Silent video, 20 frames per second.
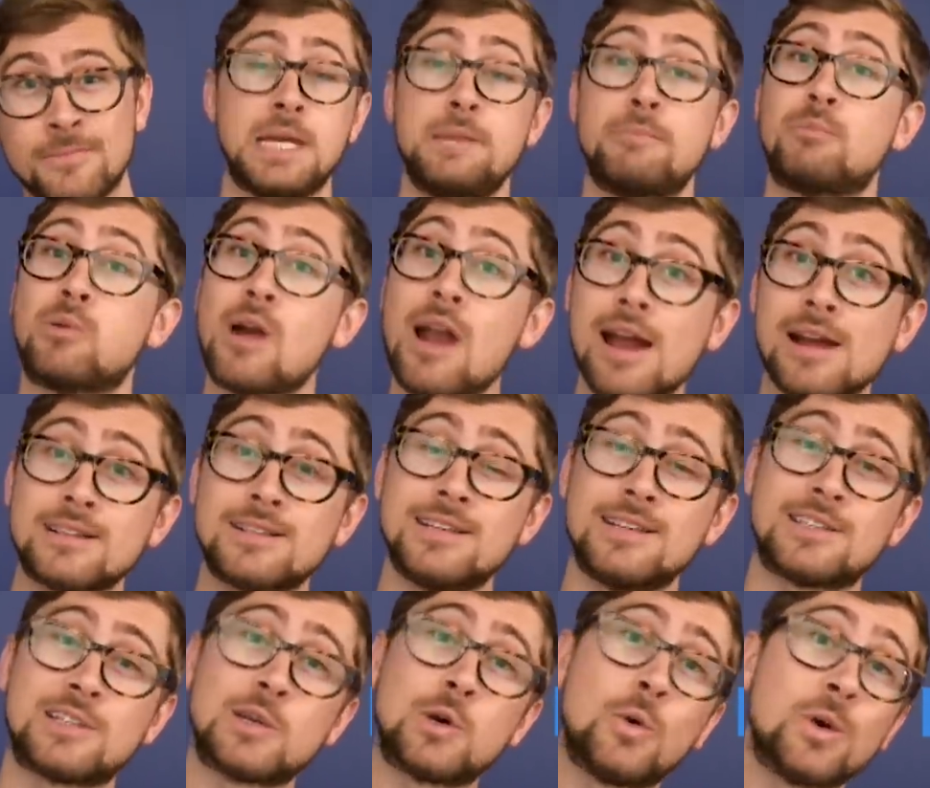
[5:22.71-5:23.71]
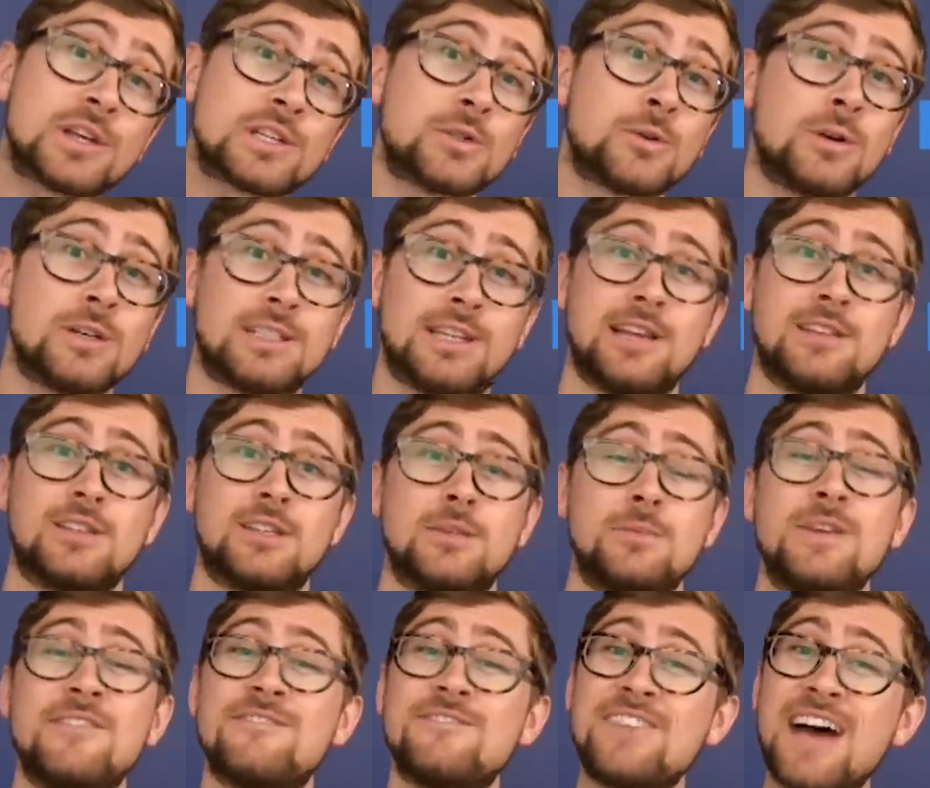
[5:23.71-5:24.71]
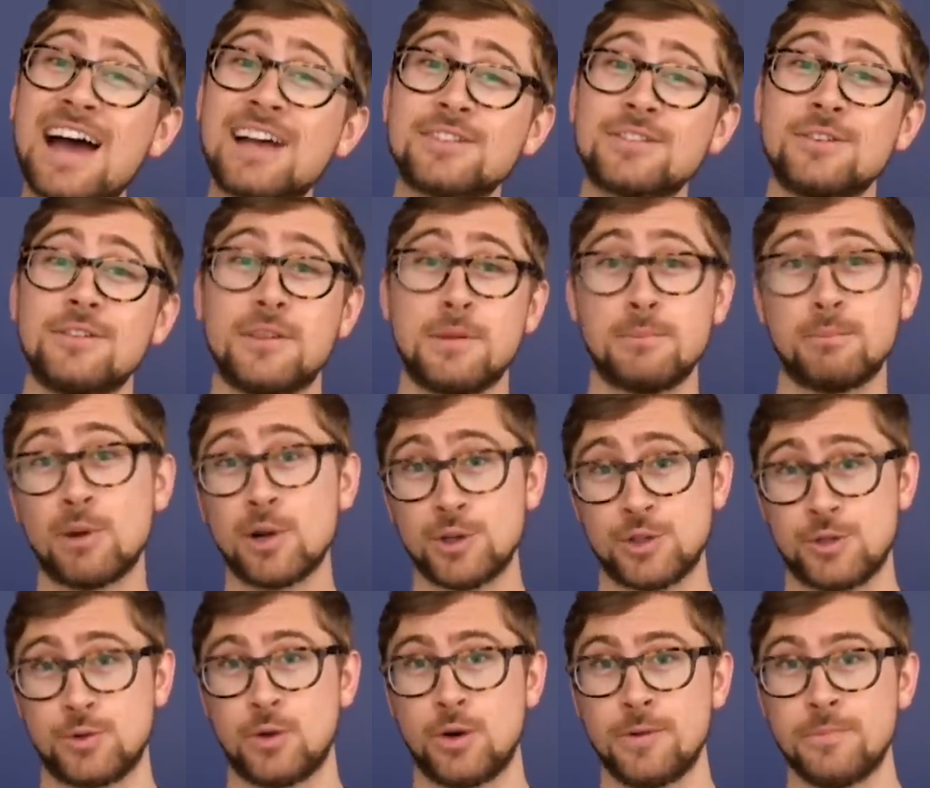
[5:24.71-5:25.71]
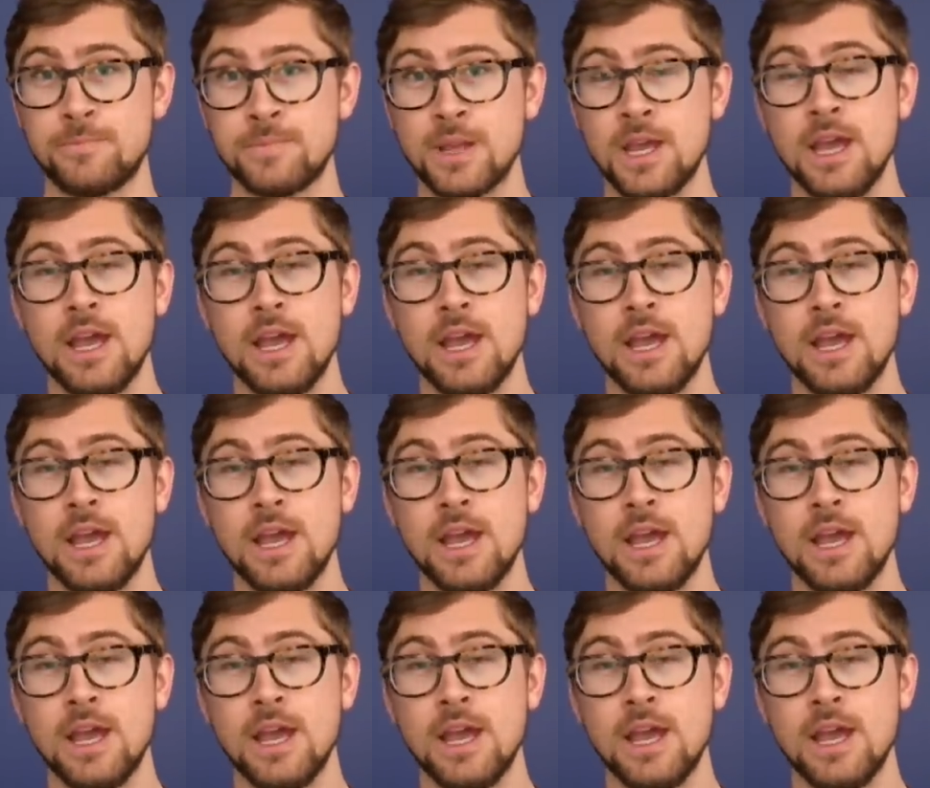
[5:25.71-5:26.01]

In practice, quicksort tends to be faster than merge sort,